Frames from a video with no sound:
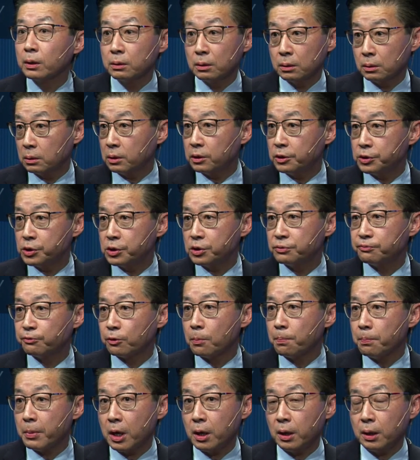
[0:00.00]
This is from
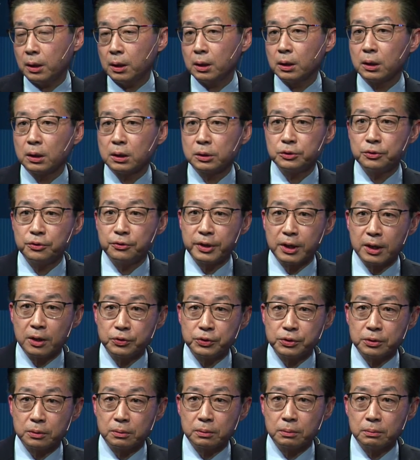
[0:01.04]
May
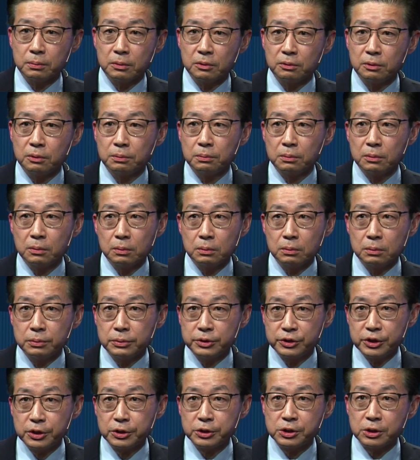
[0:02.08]

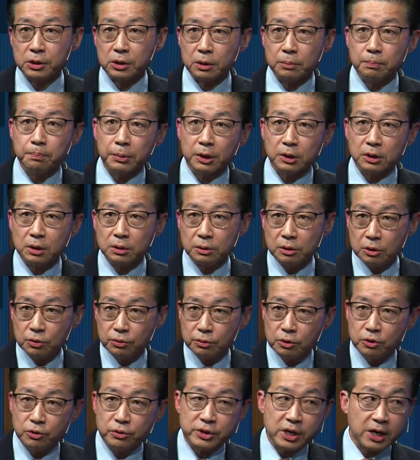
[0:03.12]
2016, but in
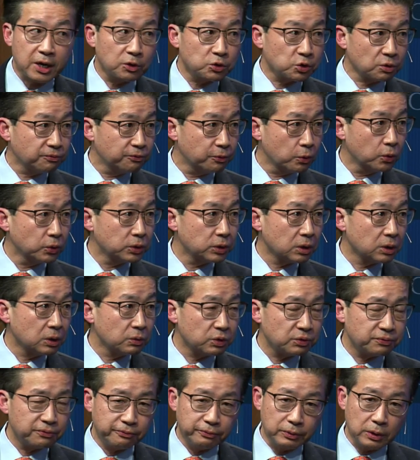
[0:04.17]
2014
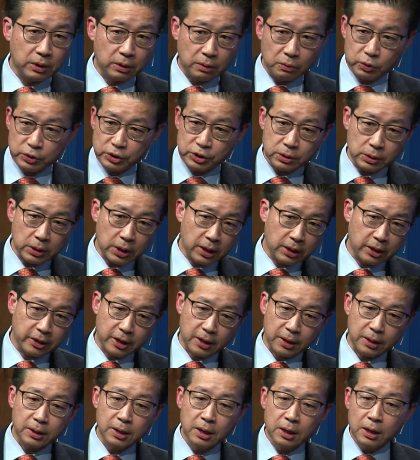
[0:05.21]
it was like
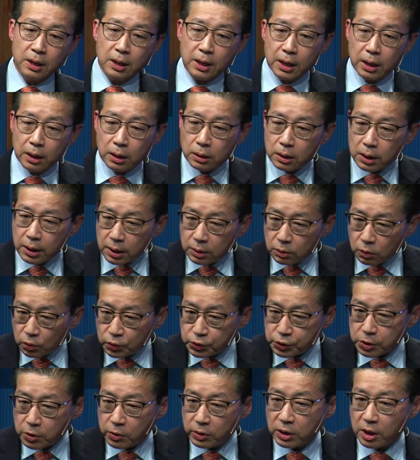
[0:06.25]
that. And
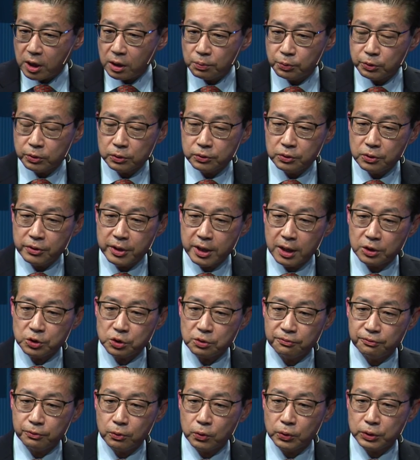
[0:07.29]
also in April
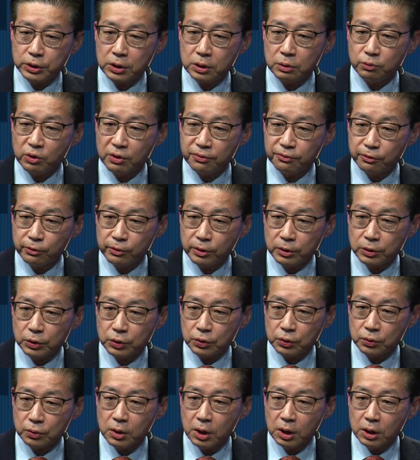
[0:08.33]
2014, referring
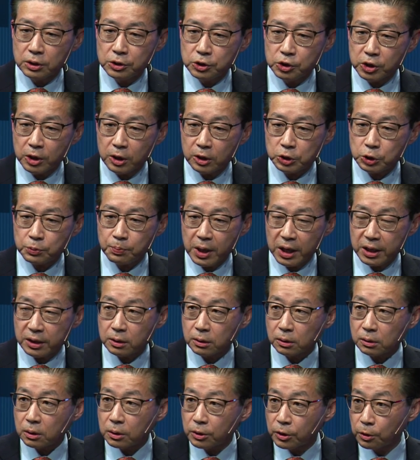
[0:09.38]
to Judge
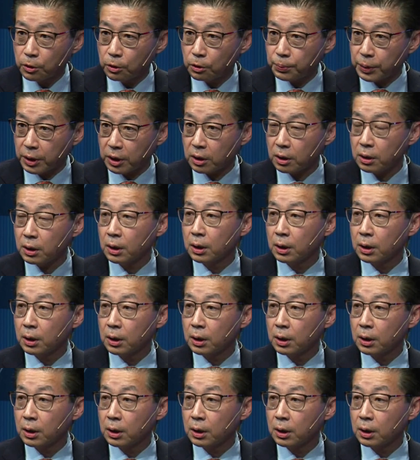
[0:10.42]
Michael Kirby,